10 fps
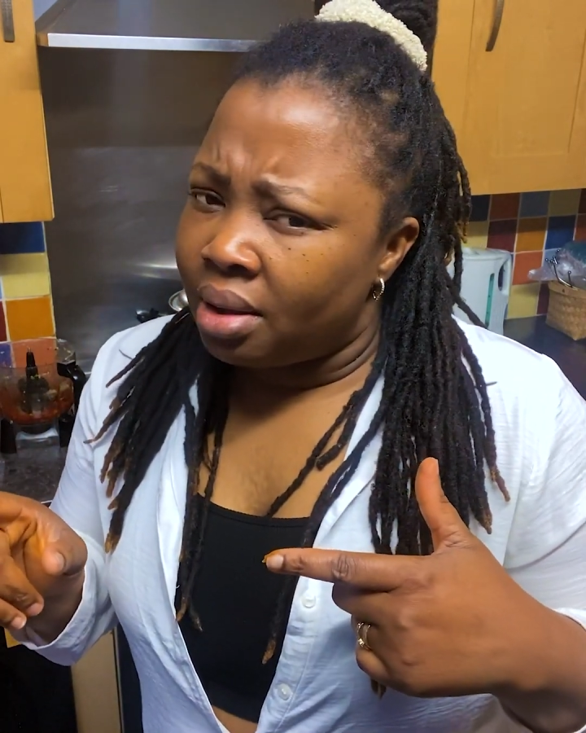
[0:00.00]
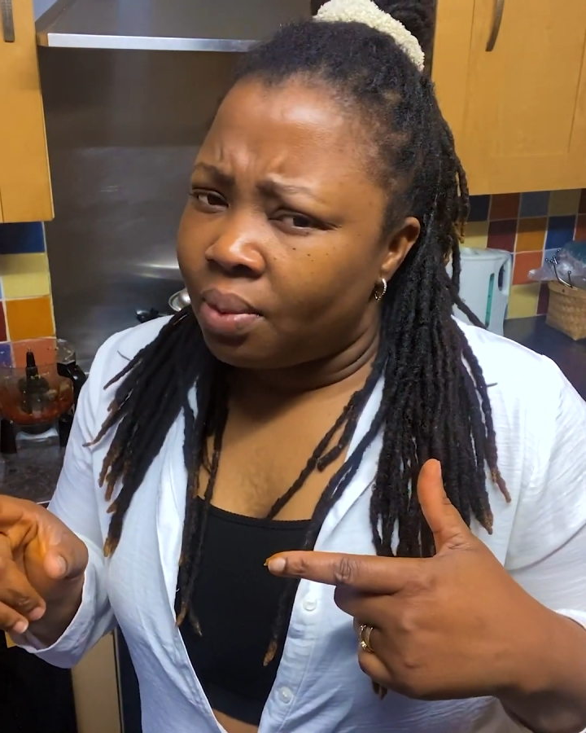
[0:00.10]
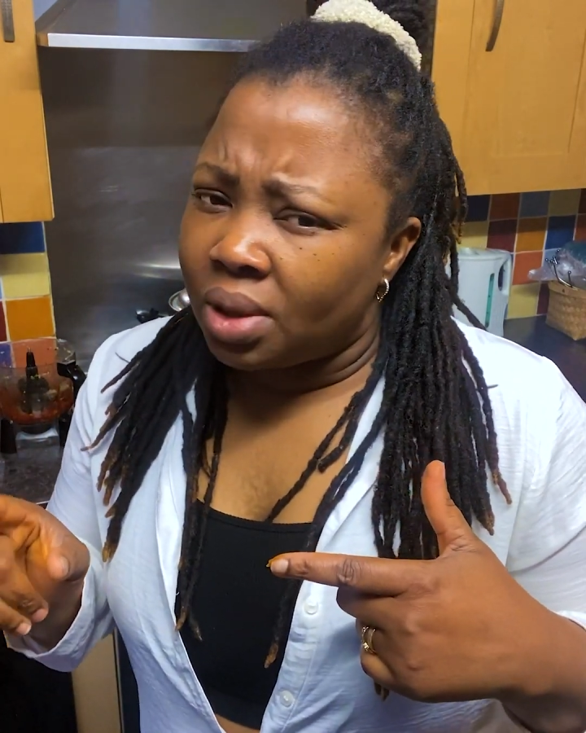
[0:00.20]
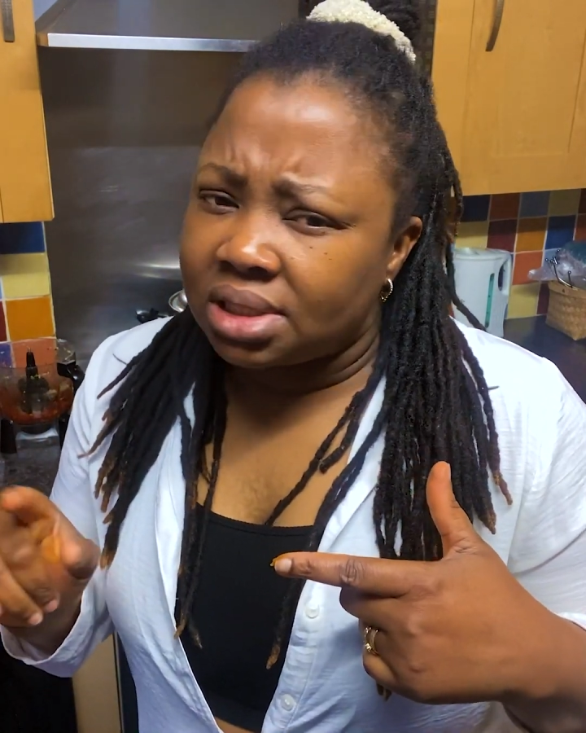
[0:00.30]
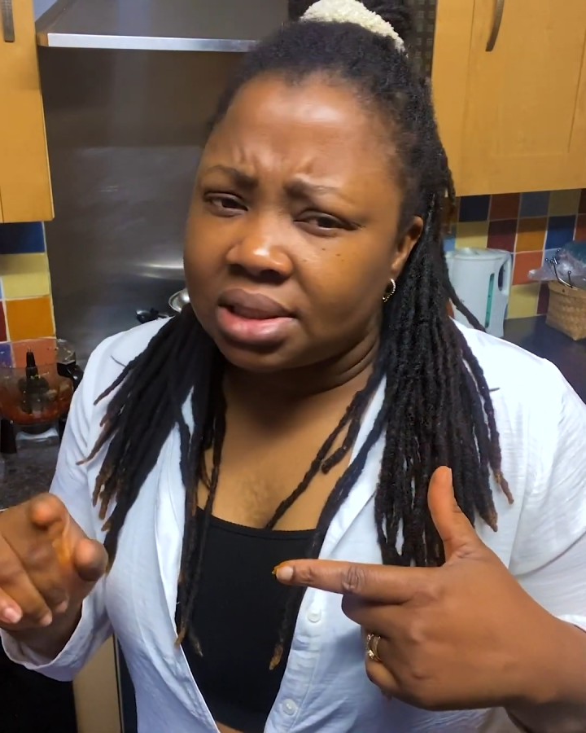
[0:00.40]

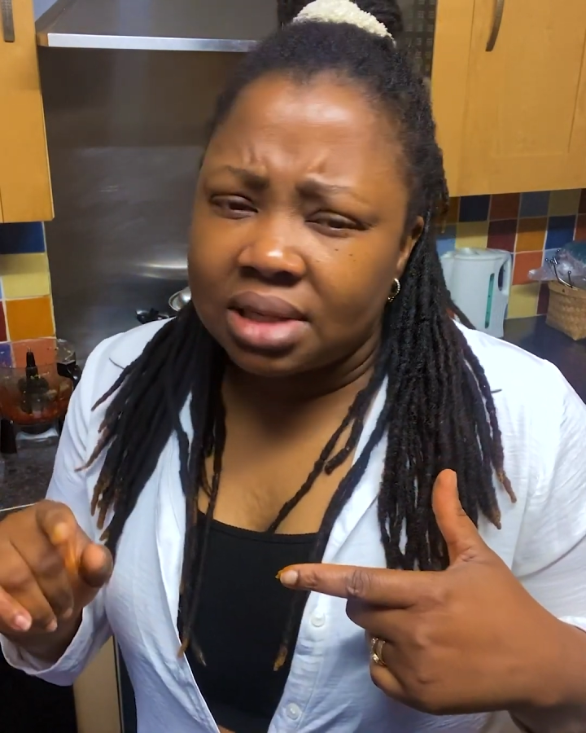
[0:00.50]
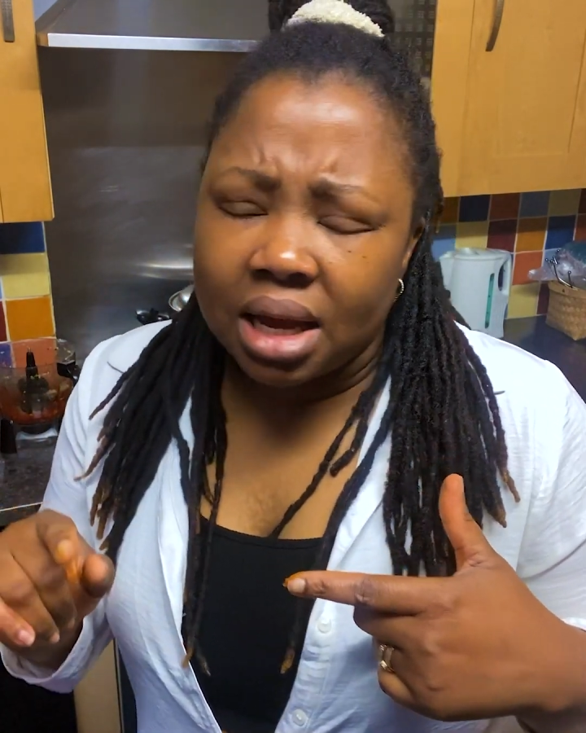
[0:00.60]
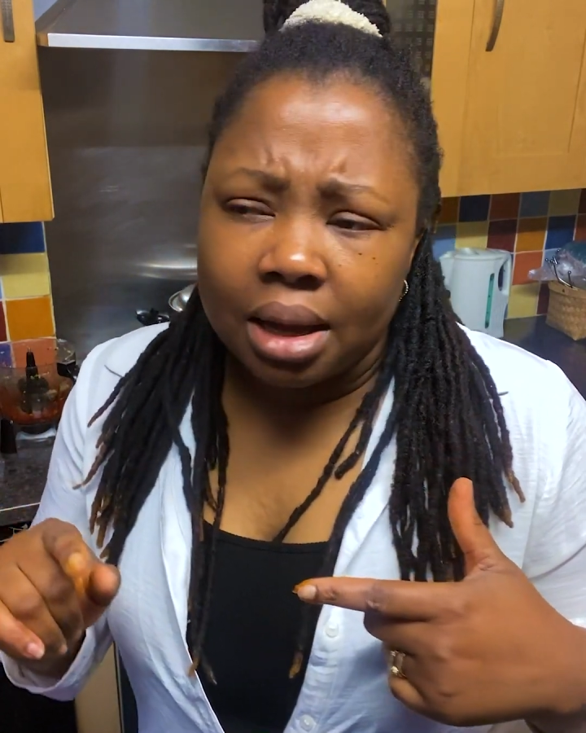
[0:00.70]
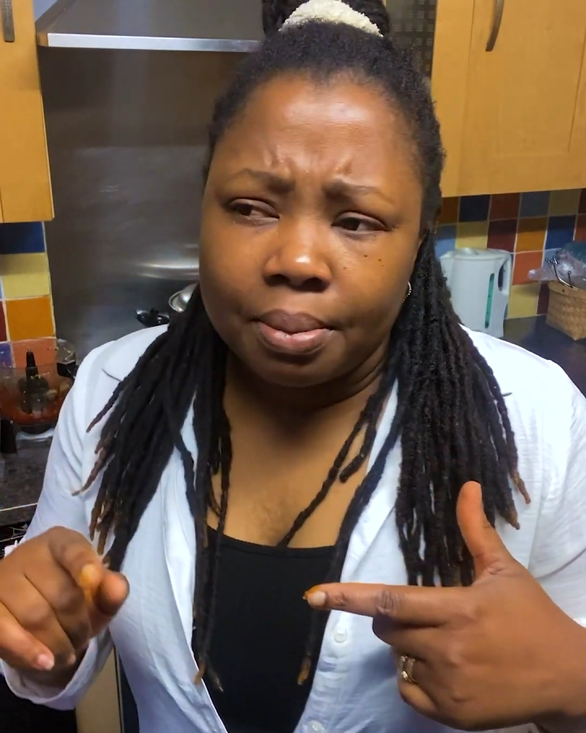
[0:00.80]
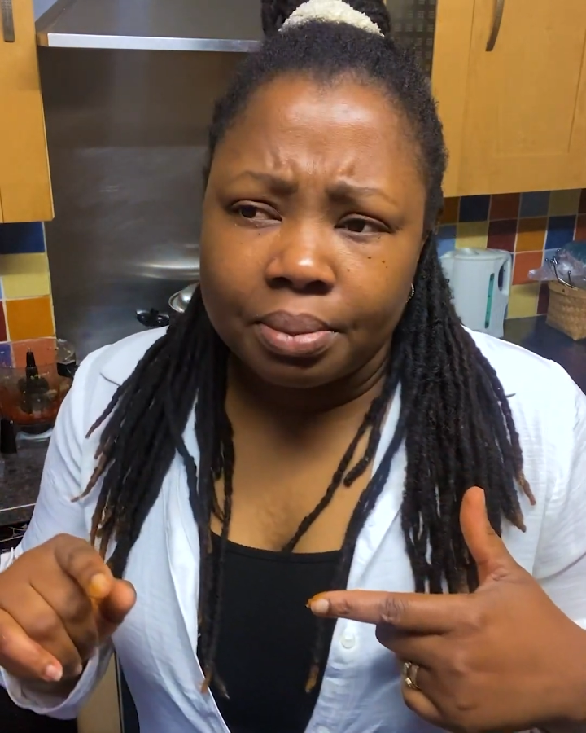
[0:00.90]
was it
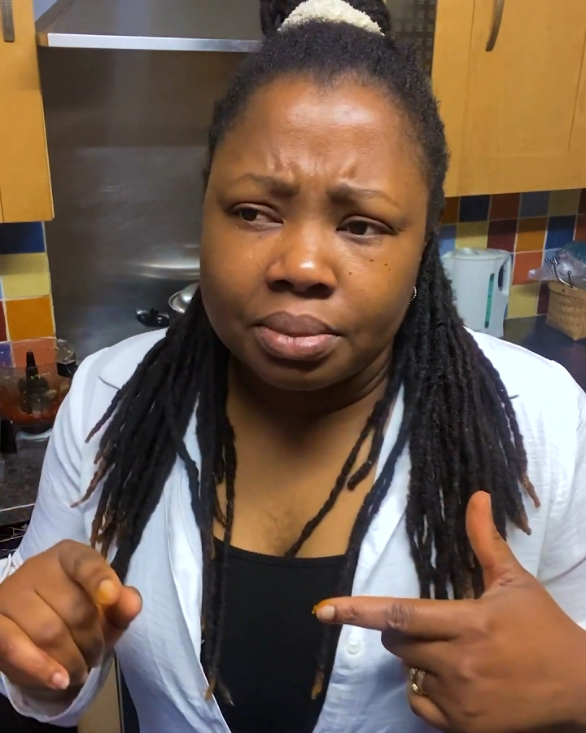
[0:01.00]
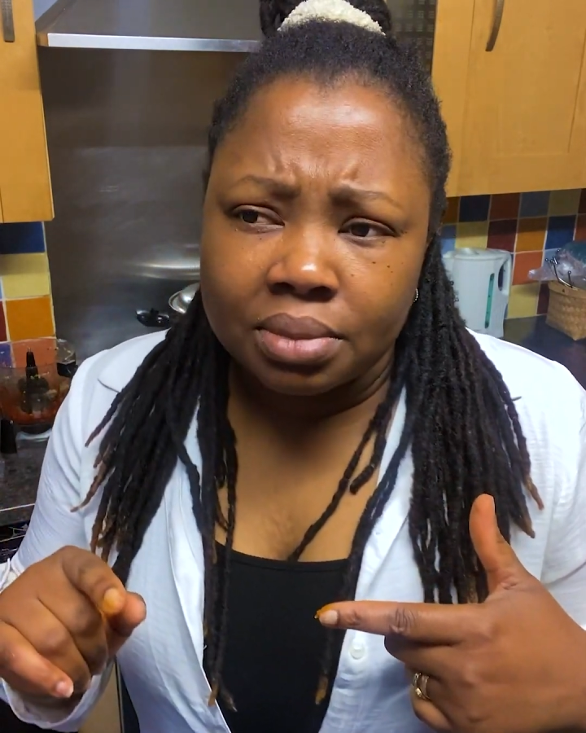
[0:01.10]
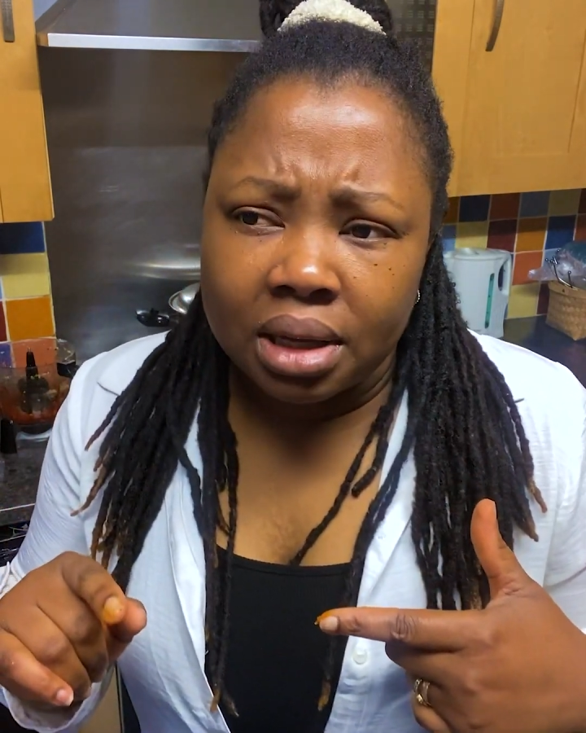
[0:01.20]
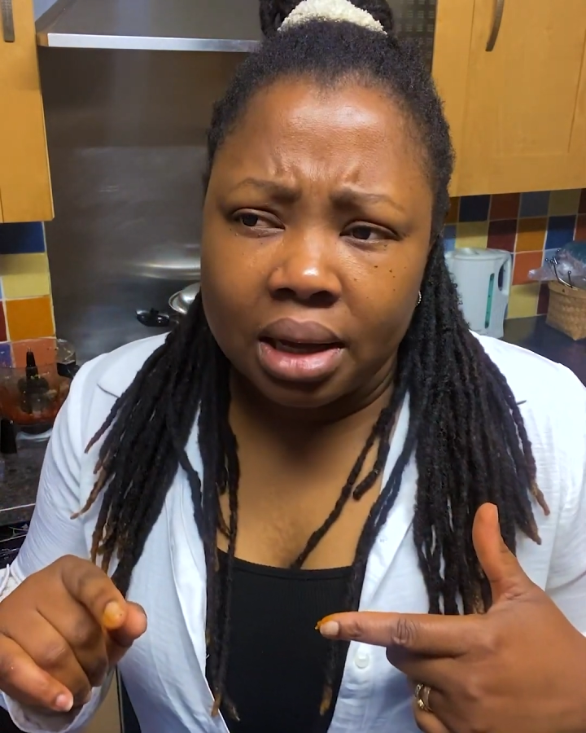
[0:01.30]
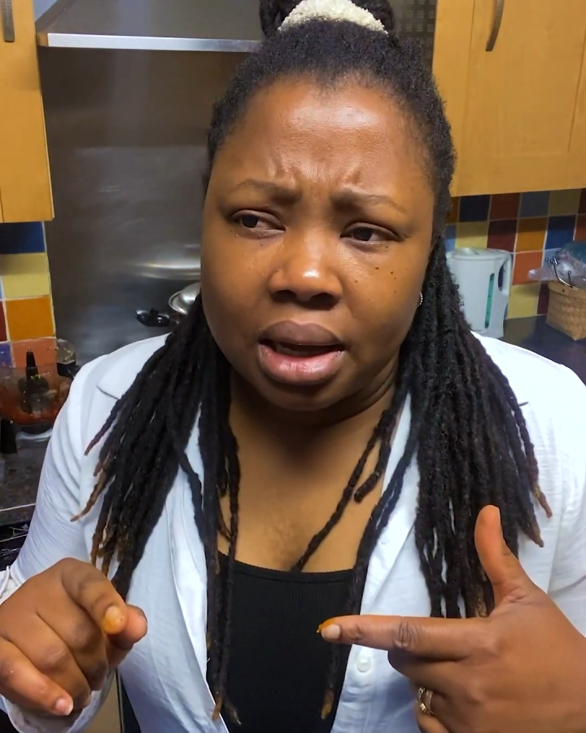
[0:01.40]

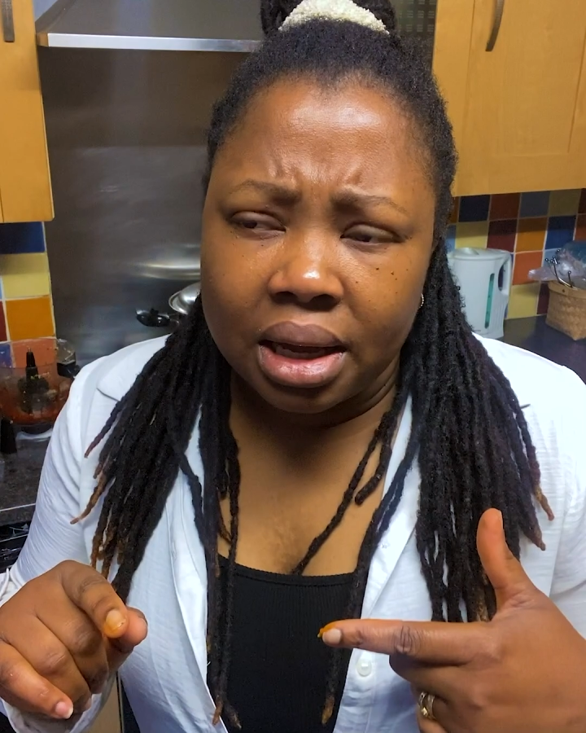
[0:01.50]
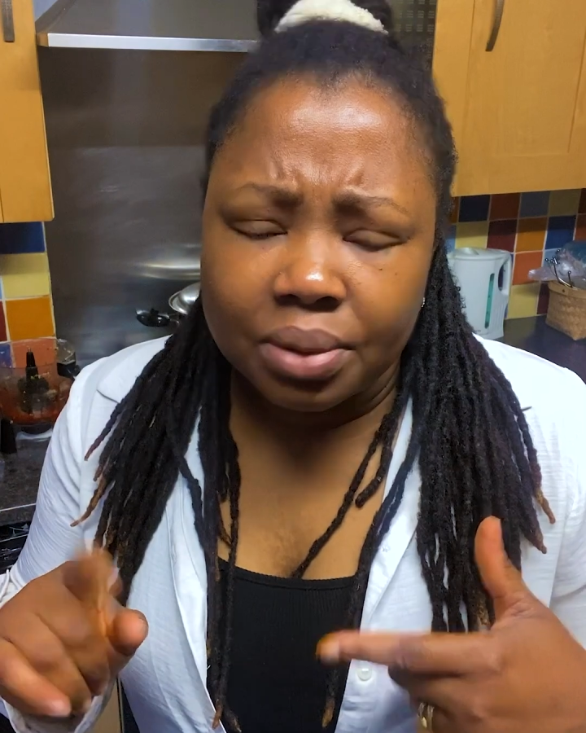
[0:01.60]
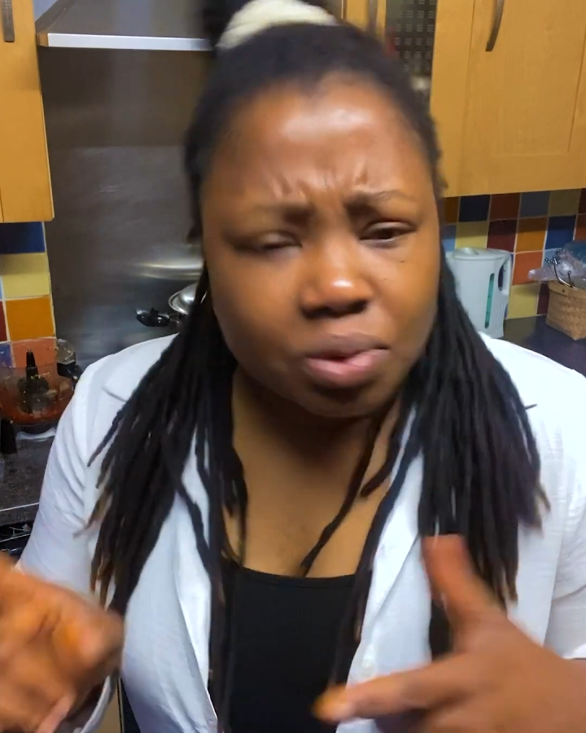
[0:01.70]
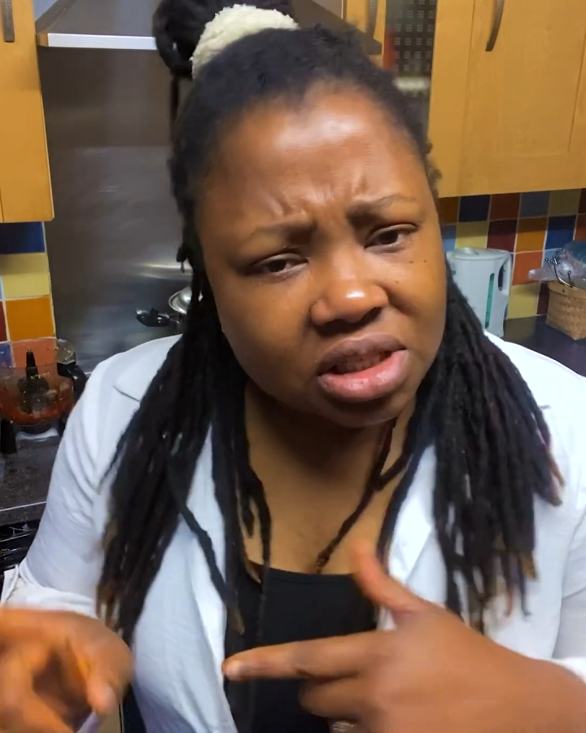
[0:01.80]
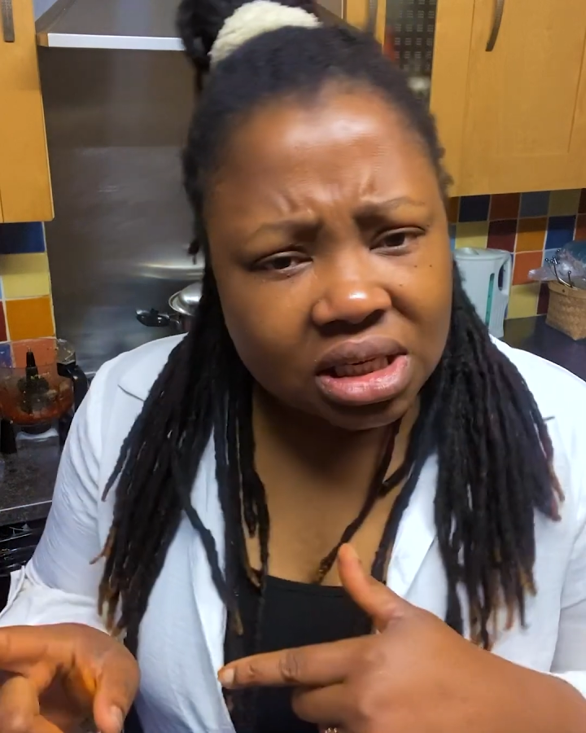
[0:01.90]

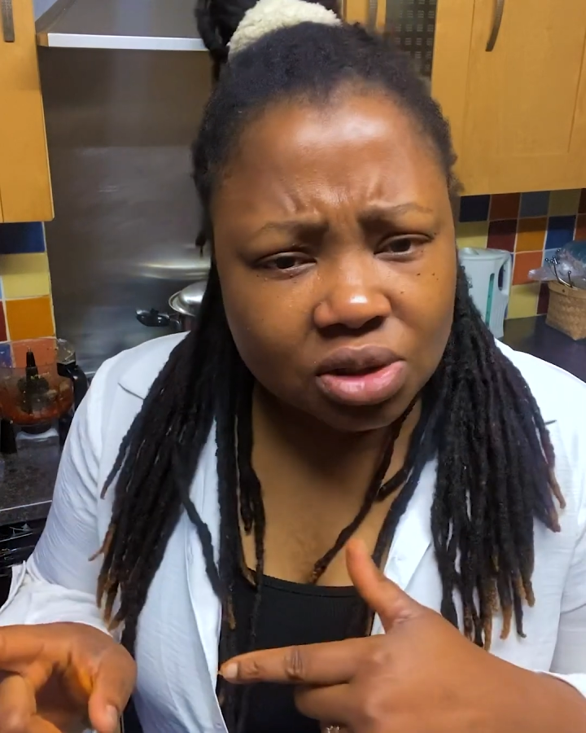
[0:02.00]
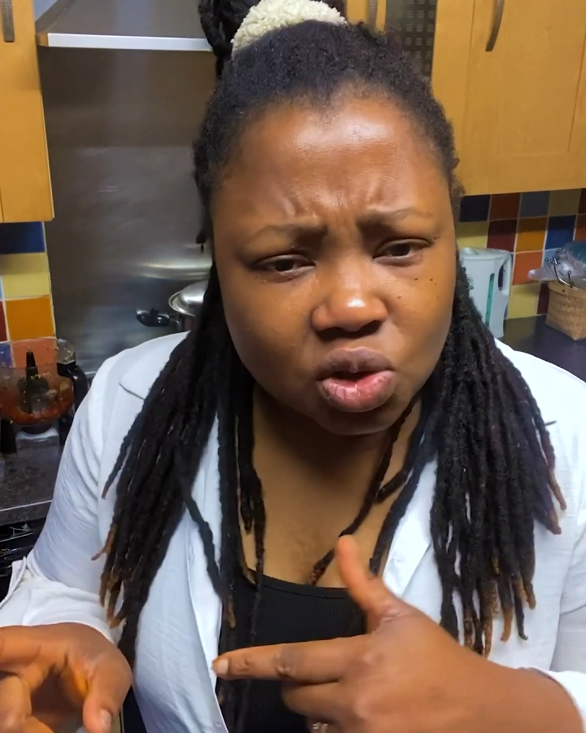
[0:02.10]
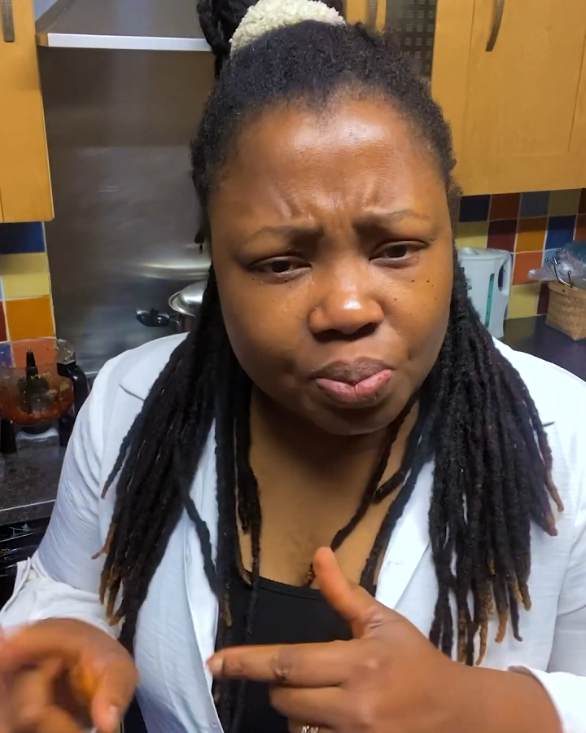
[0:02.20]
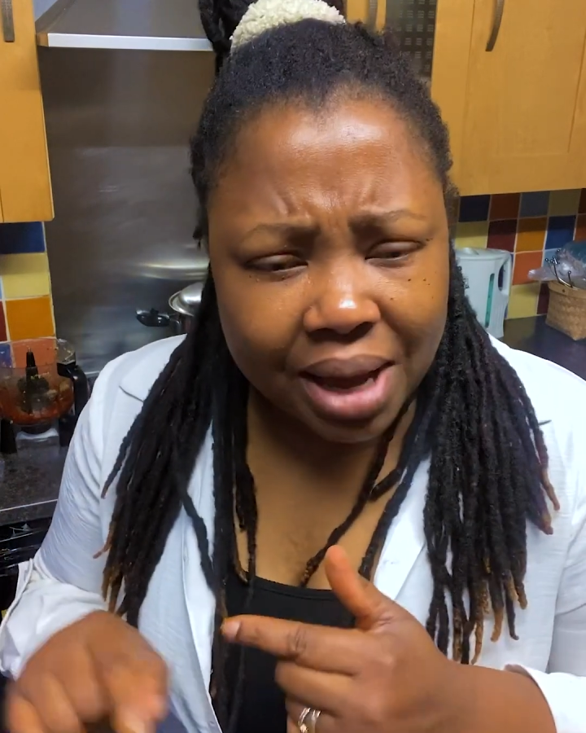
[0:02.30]
egusi soup